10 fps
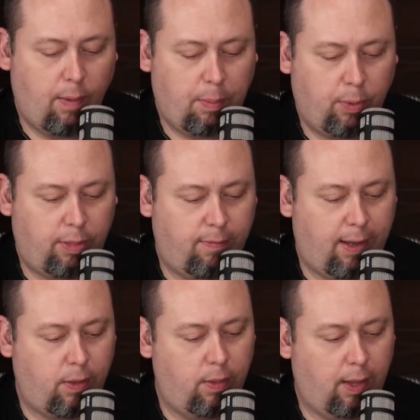I want to point out the
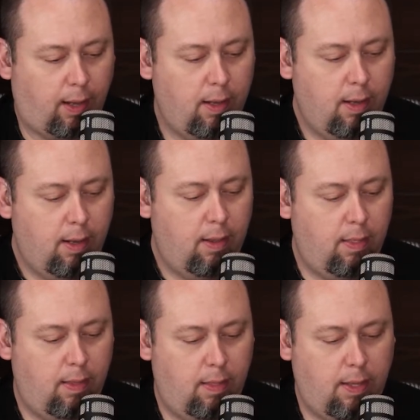fact, though, that like
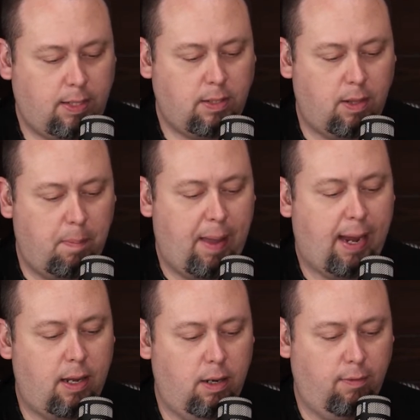this is on the
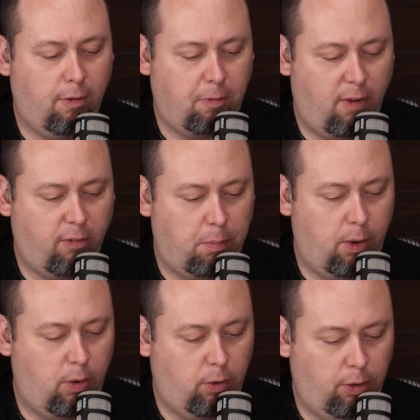back end of a
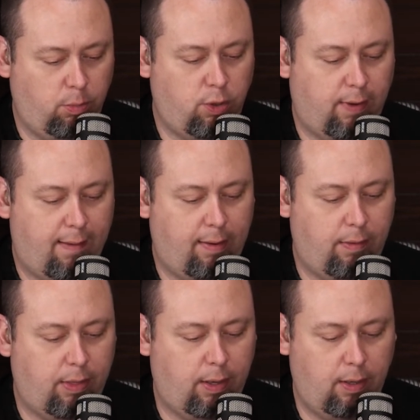miracle, them surviving
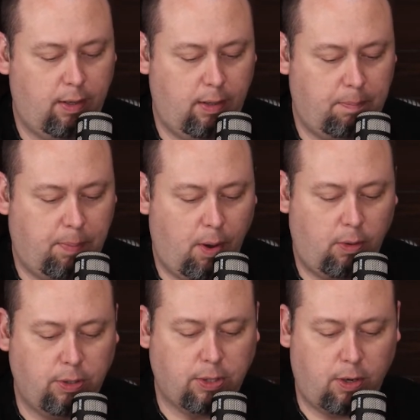everything.
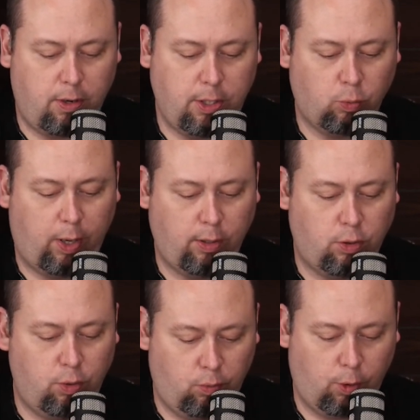Paul is on his way
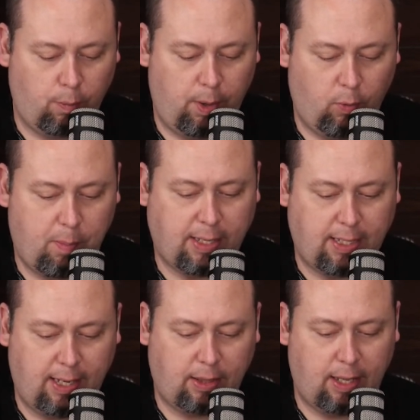to Rome, and we're about
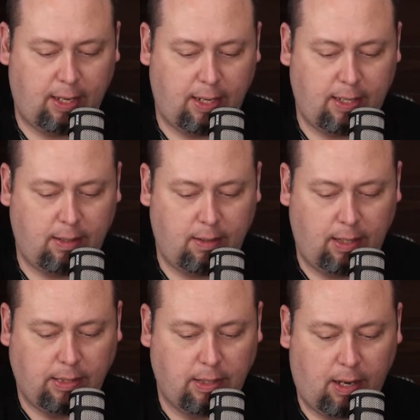to hit that.
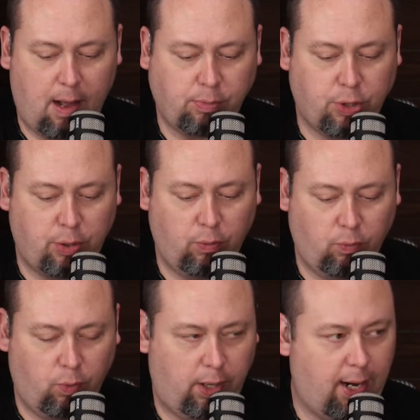He's accomplishing
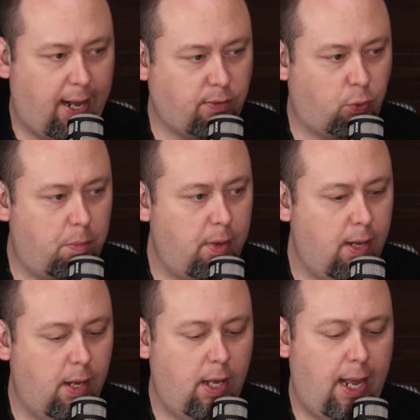what God has for him.
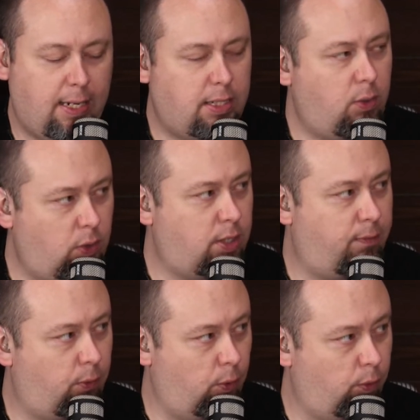It's still a
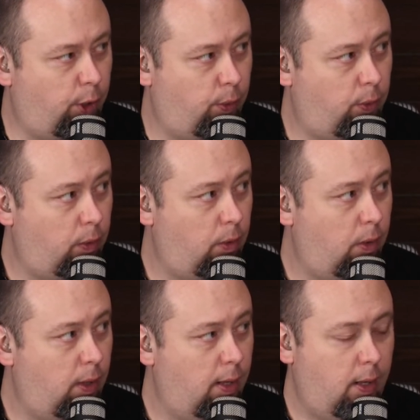difficult road.
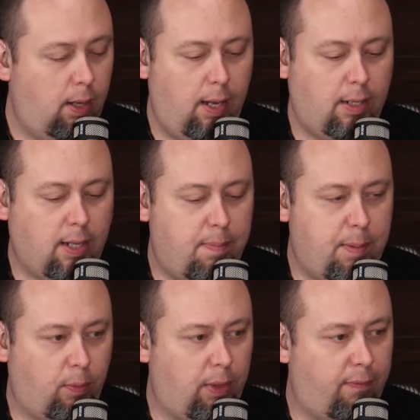Mm-hmm. And a lot of
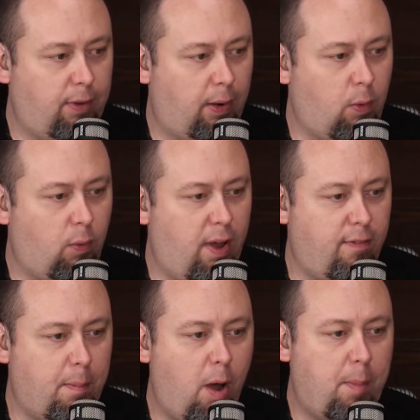people, they feel like, well,
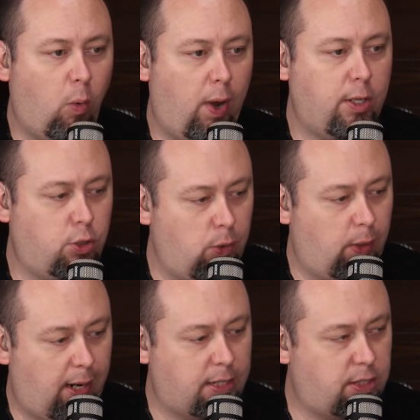if I'm on my way doing
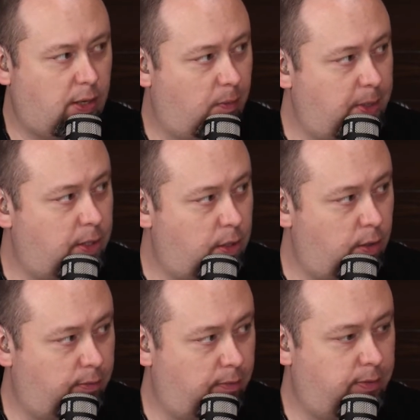what God's told me to do
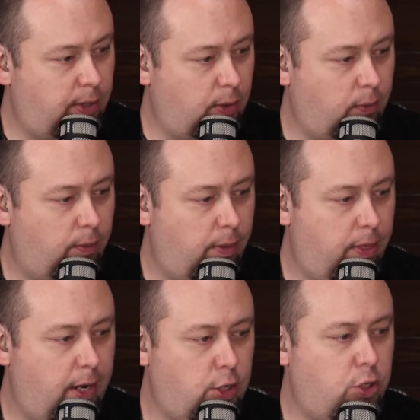to fulfill,
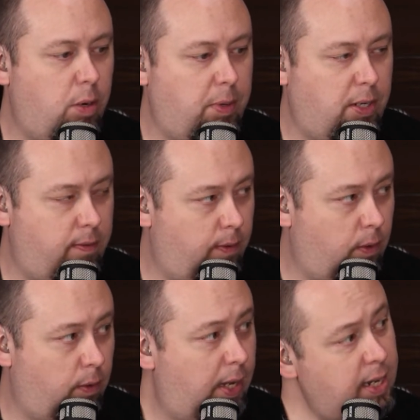that it shouldn't be
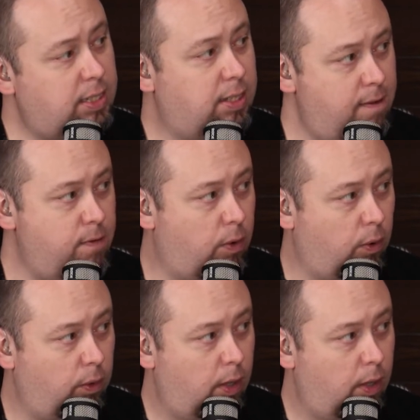difficult. It's difficult.